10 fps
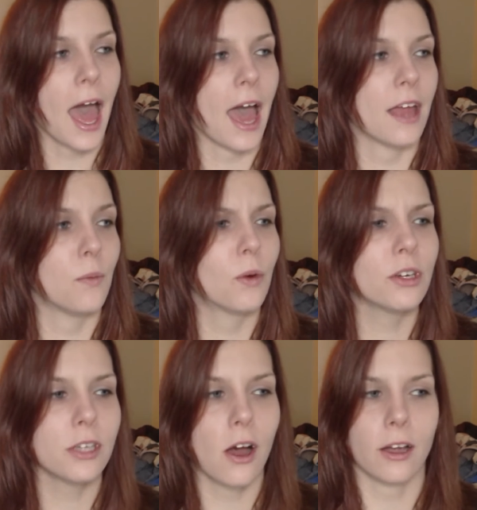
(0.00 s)
And
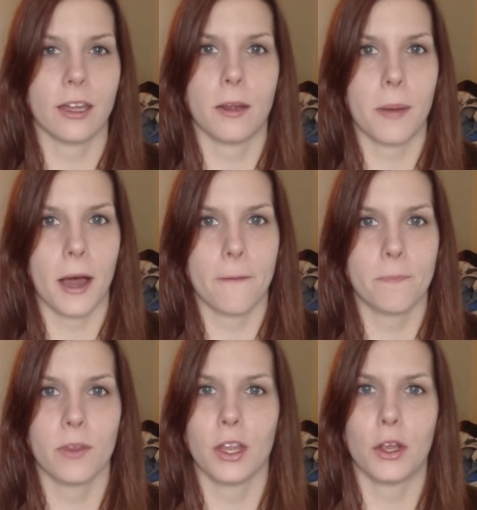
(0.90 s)
we're talking about,
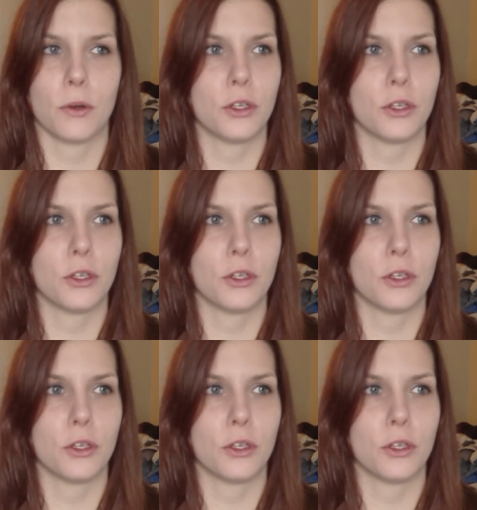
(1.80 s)
you know,